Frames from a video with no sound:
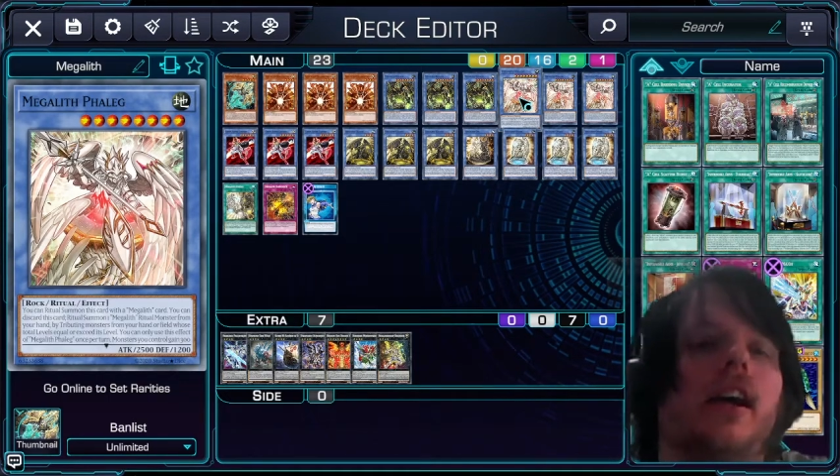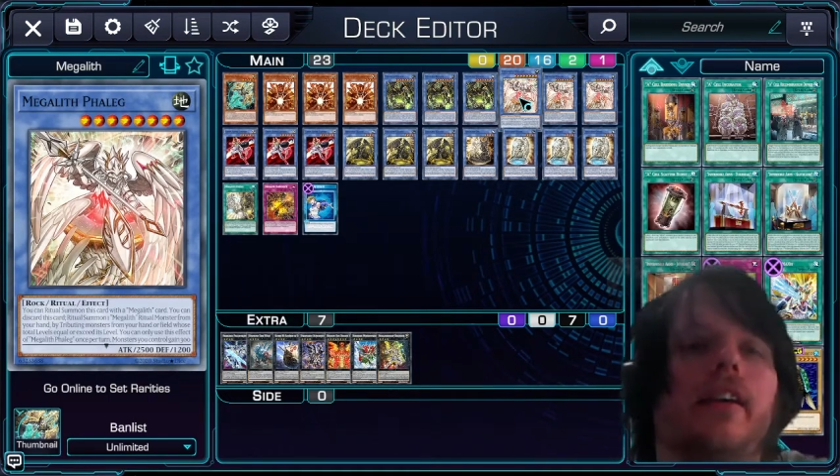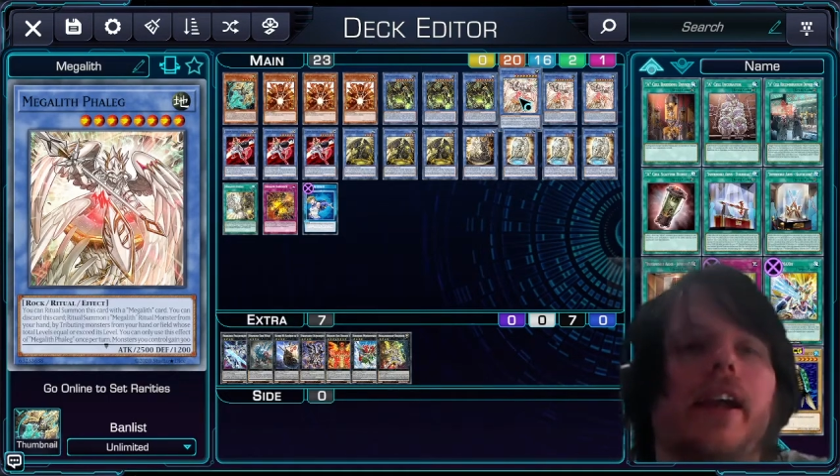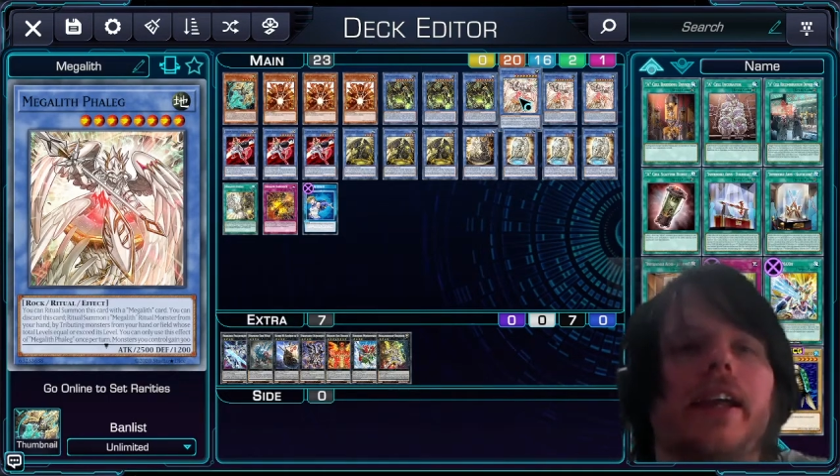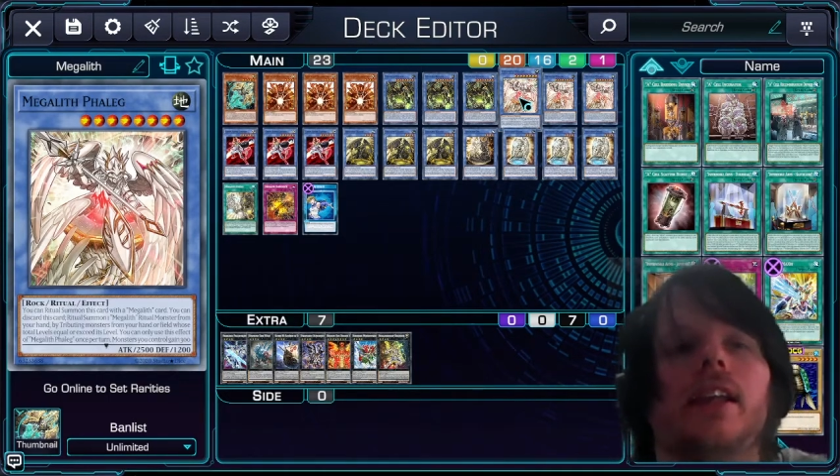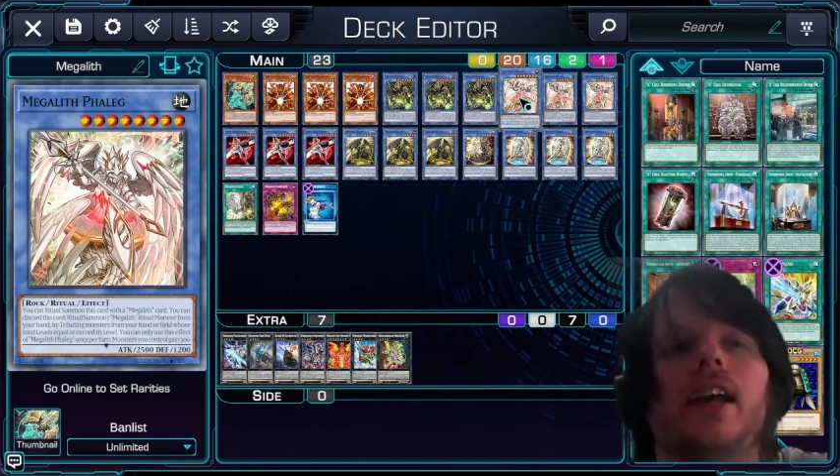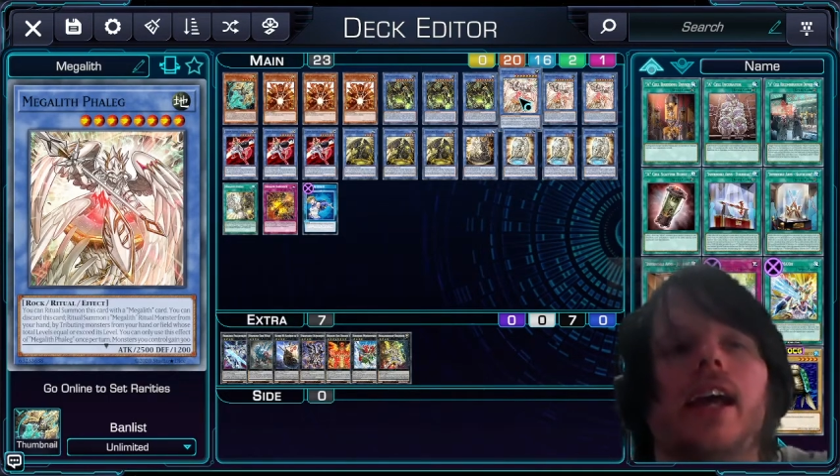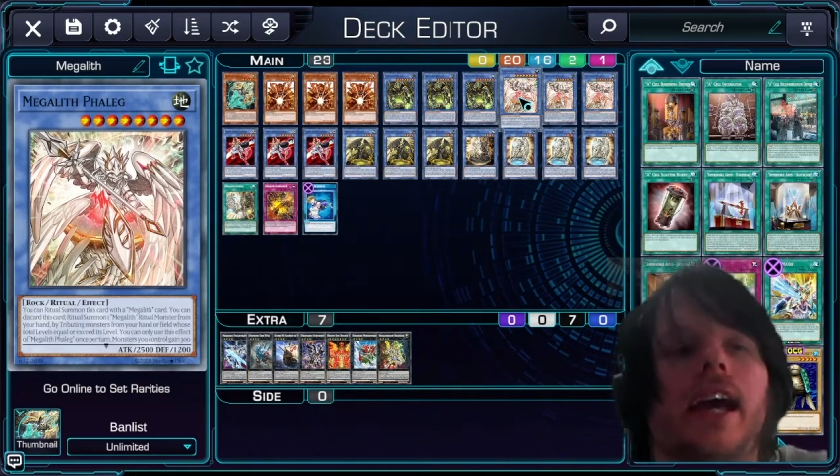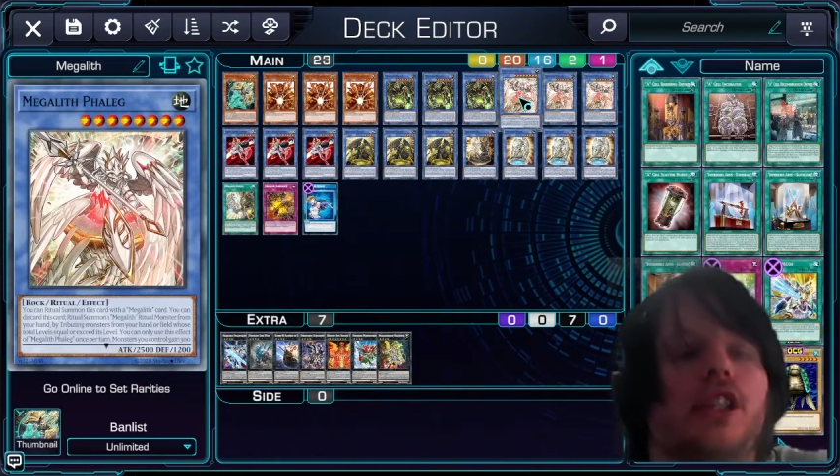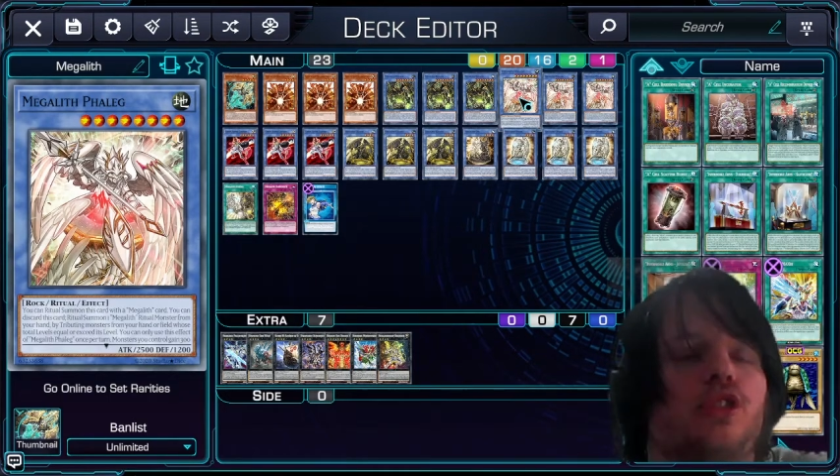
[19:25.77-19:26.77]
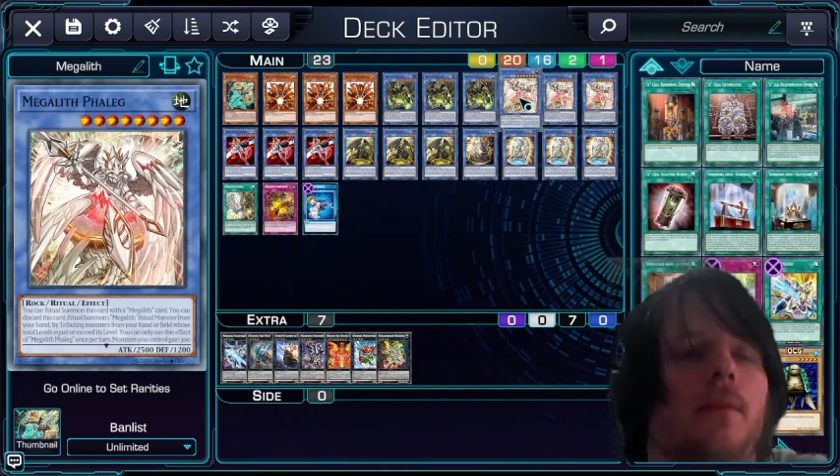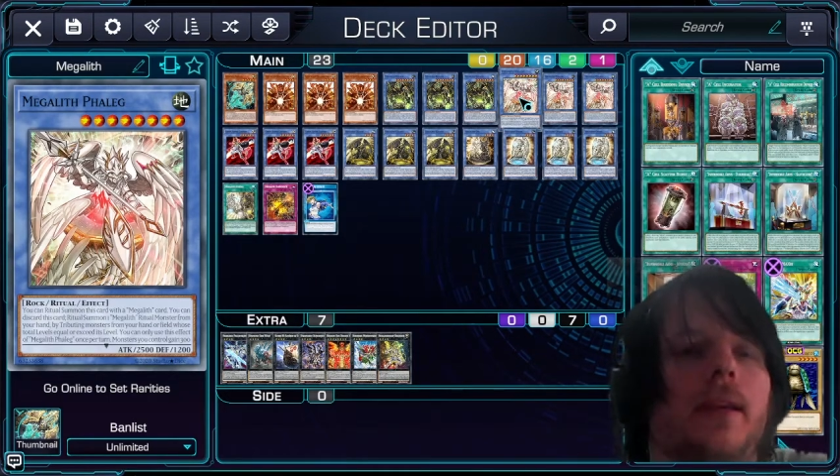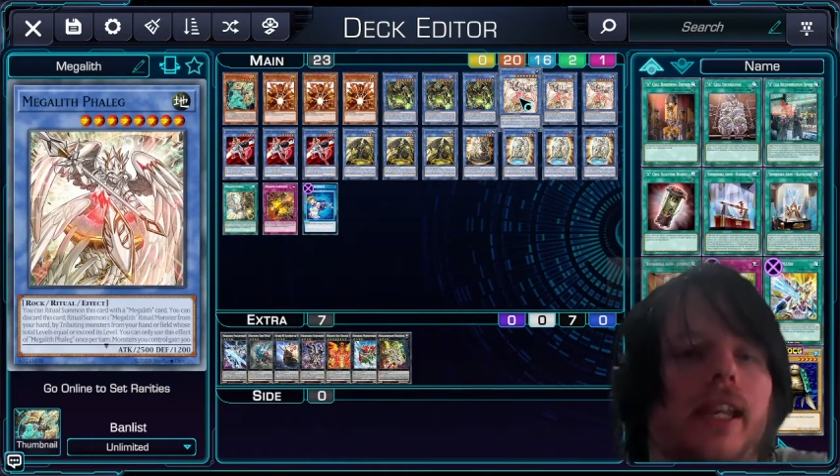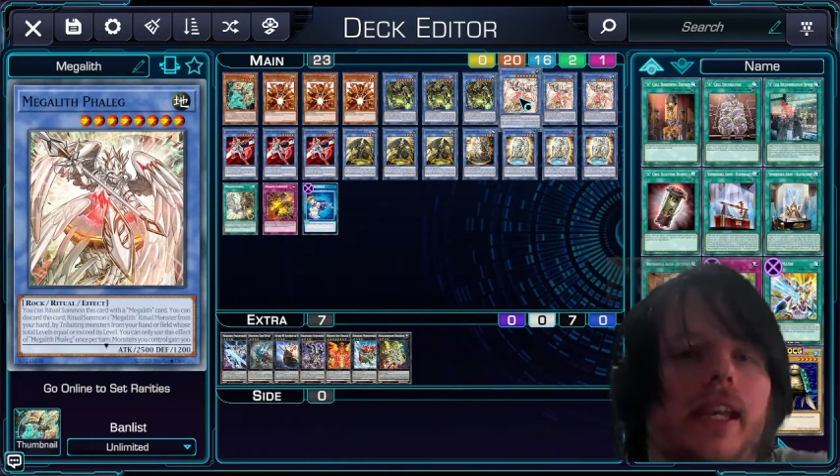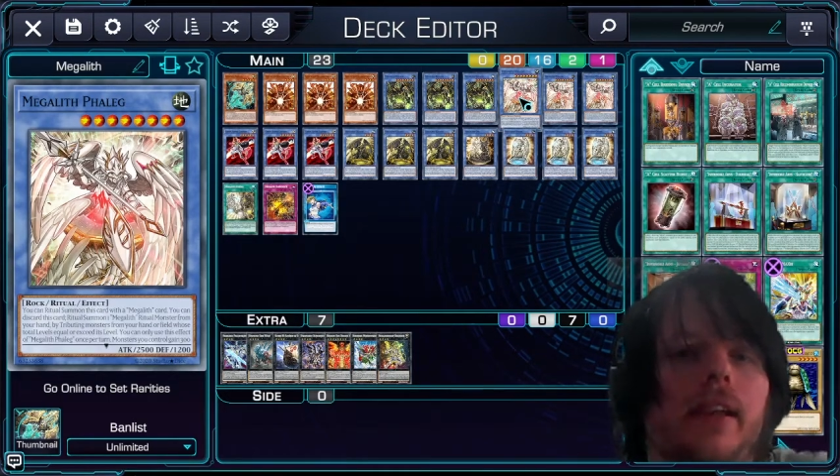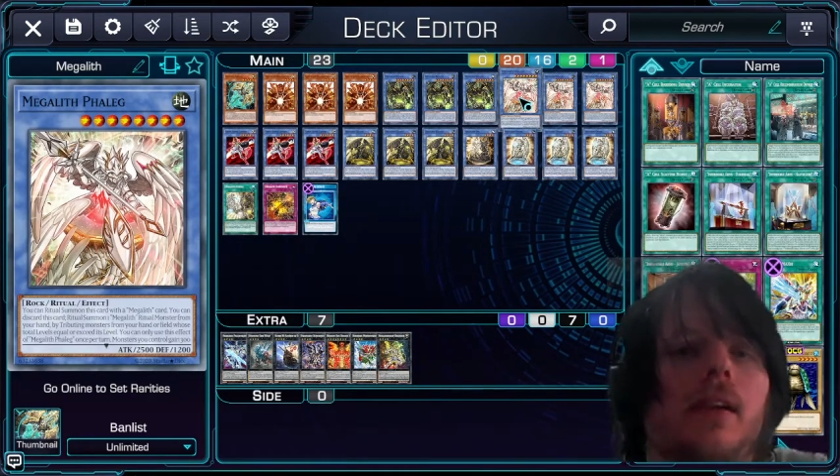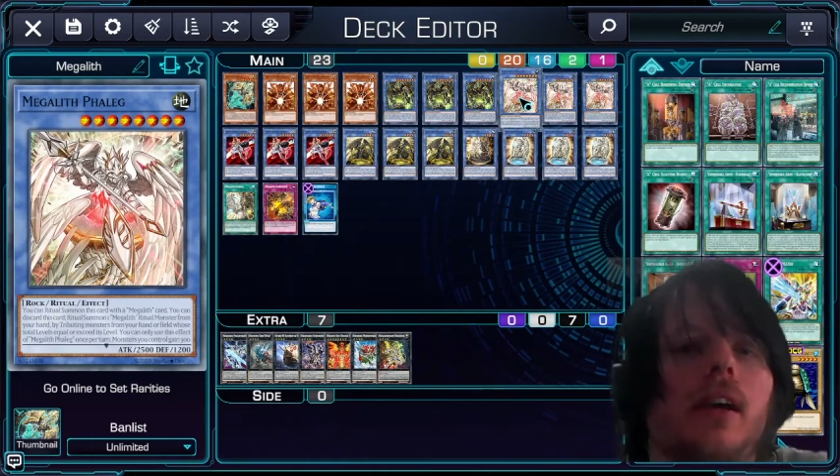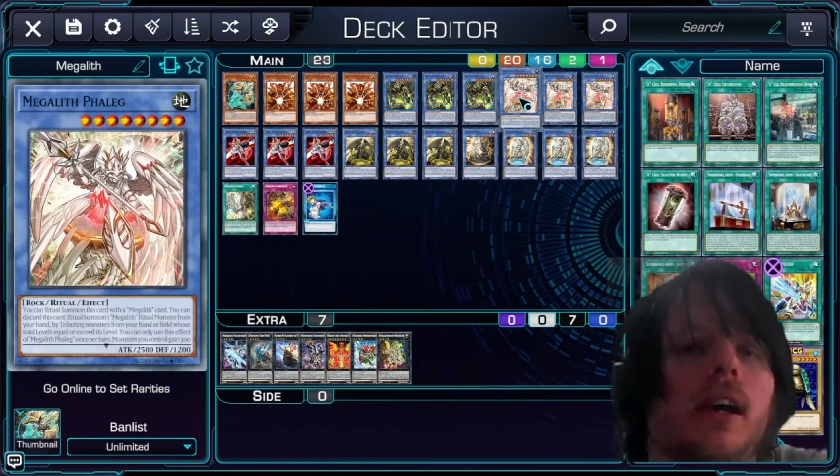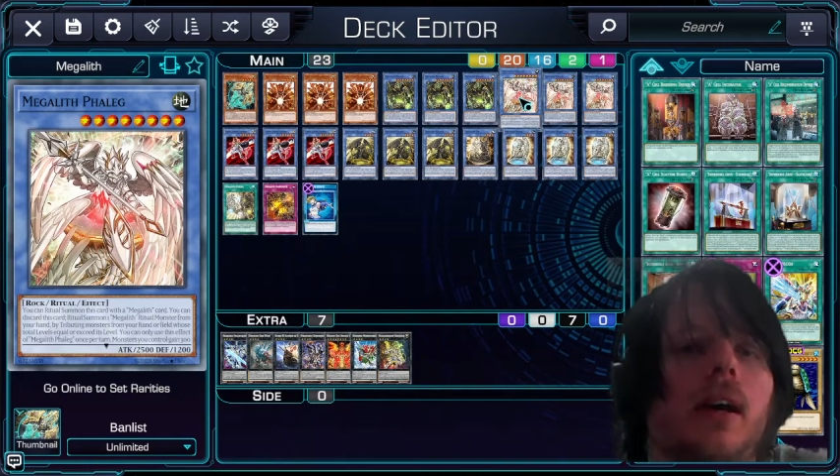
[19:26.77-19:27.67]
Alright? And tributing